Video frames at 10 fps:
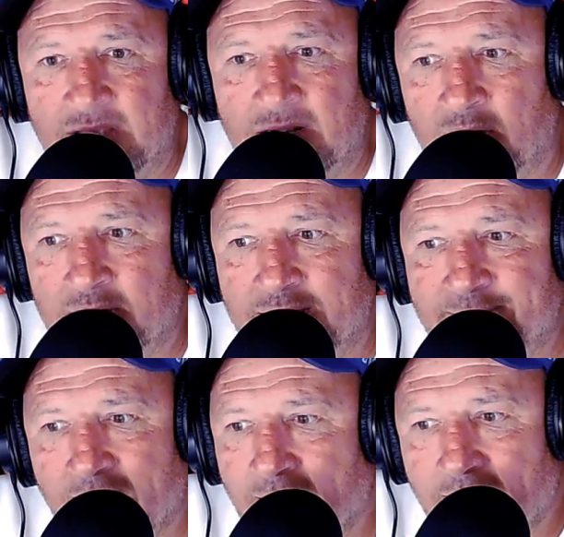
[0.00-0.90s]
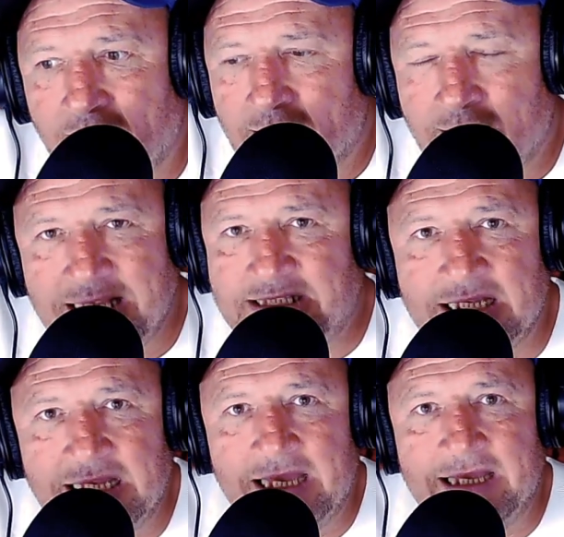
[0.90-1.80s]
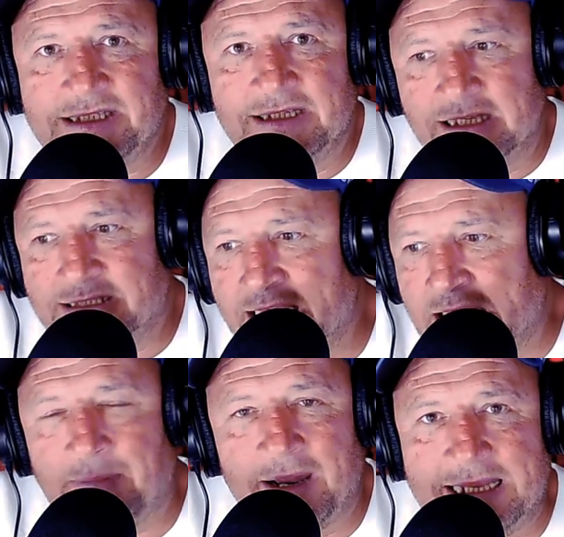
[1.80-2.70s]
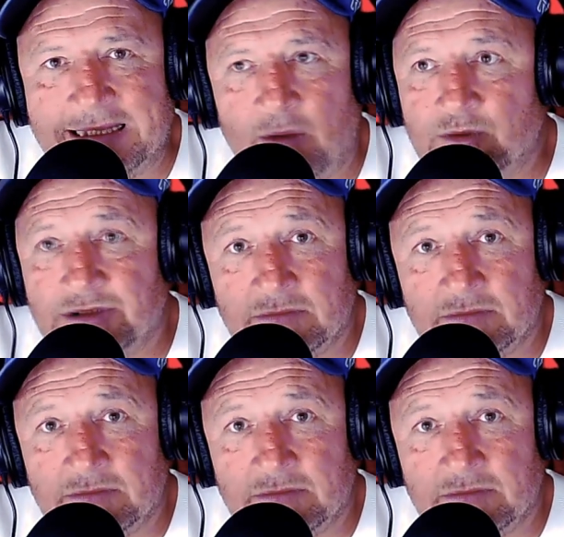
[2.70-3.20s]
You know, it, later years, and you take a blade out,